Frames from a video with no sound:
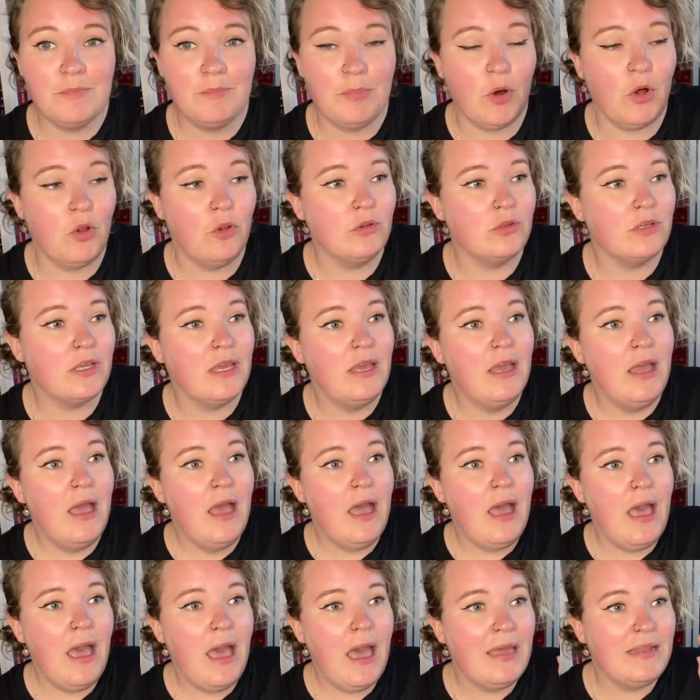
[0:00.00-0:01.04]
Polk,
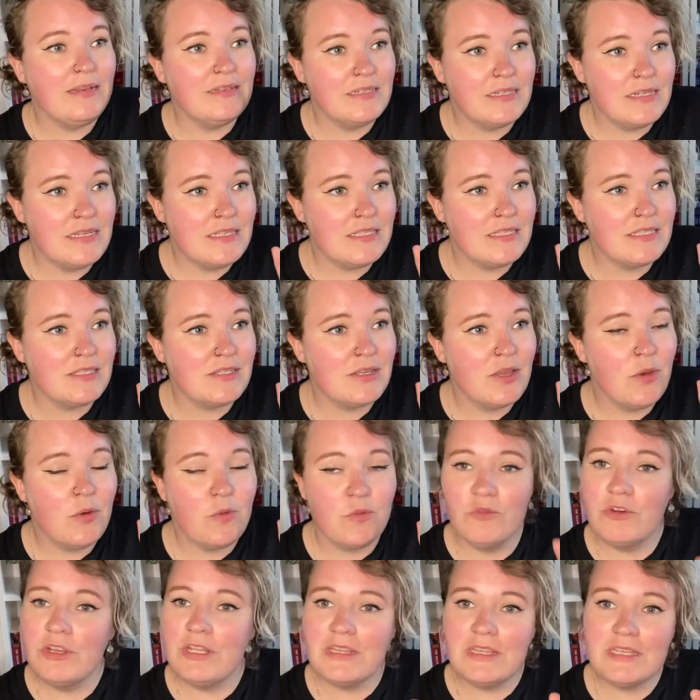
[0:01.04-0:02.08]
and this
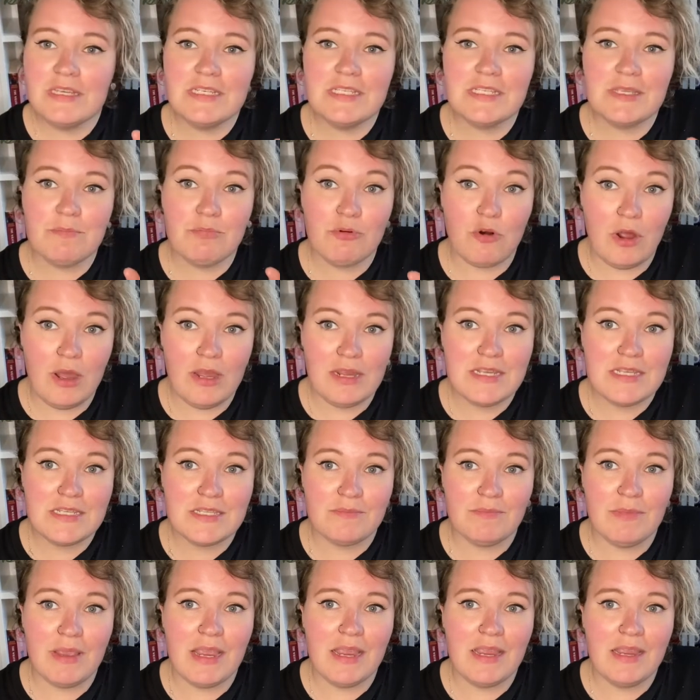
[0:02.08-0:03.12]
really surprised
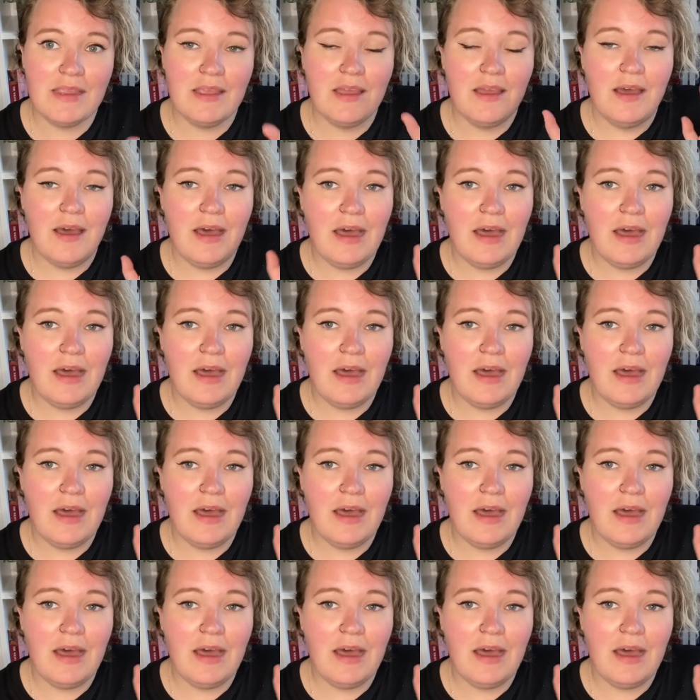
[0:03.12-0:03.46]
me.